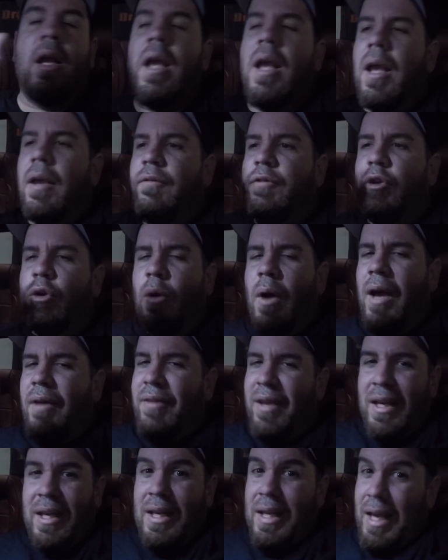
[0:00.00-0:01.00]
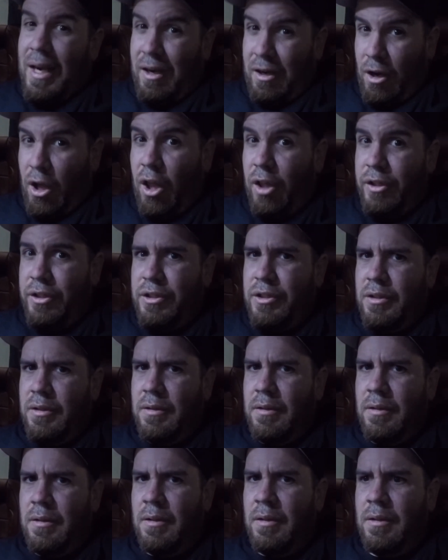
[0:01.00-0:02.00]
you don't have any kind of knowledge
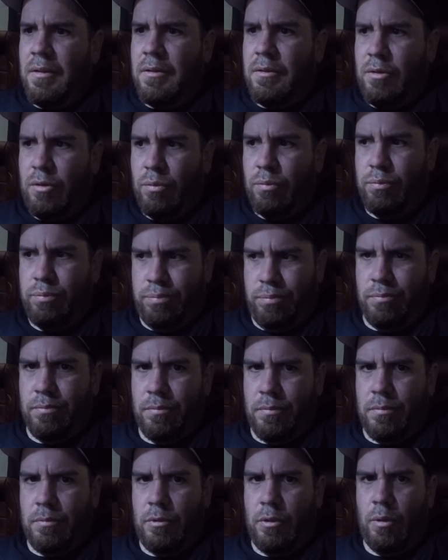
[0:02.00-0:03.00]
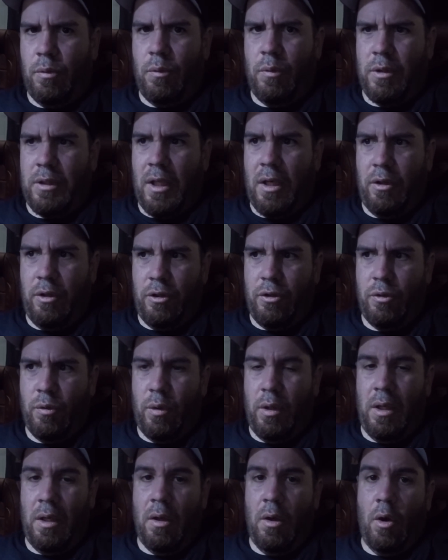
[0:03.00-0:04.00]
to know what the hell you're
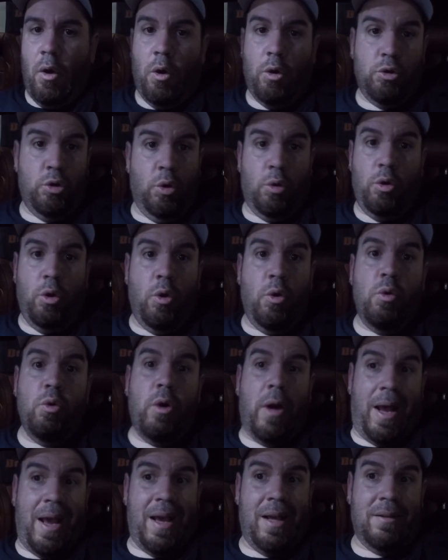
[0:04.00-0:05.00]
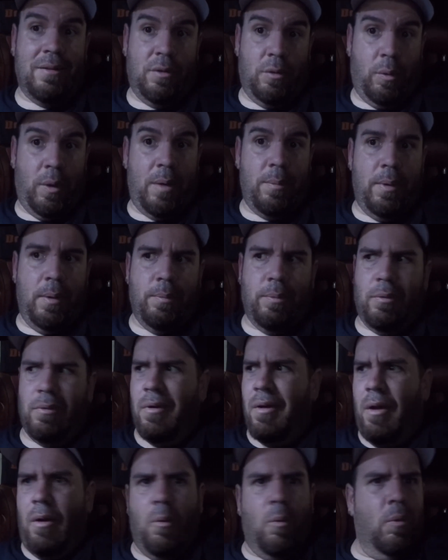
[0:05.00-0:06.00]
doing, or don't know who to ask, the right people,
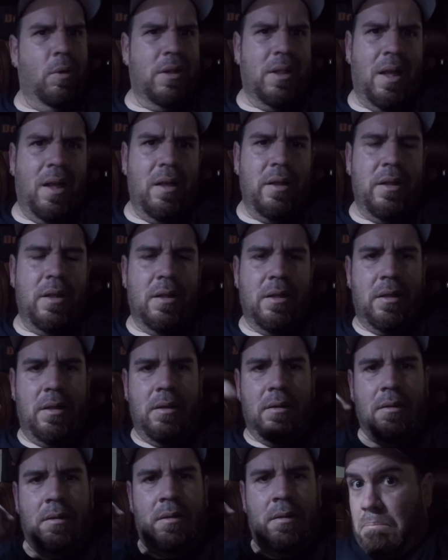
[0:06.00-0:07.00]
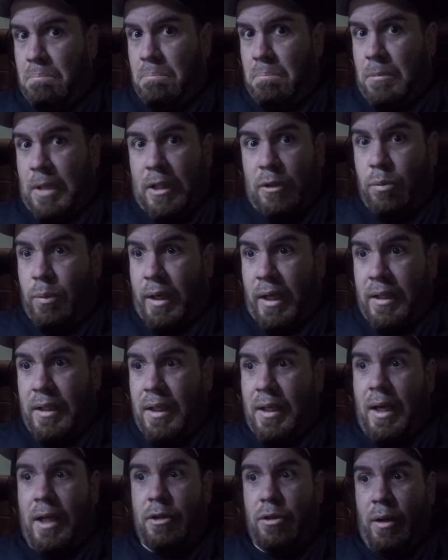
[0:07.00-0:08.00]
what the hell are you gonna do? That's what I
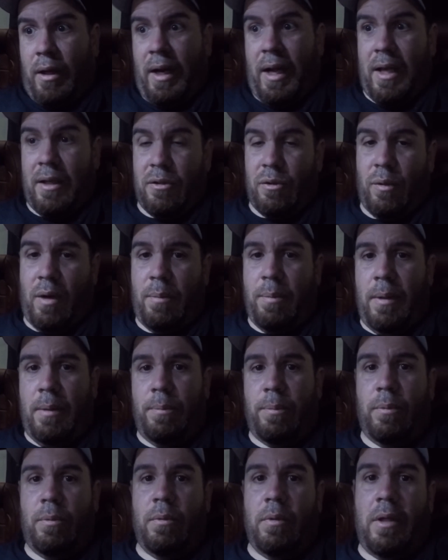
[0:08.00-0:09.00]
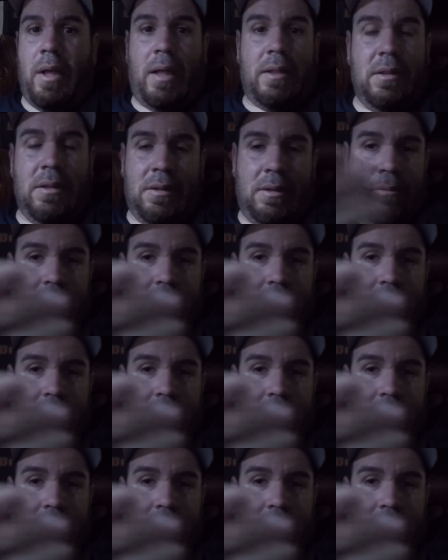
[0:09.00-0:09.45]
did. I tried to ask the right people, not just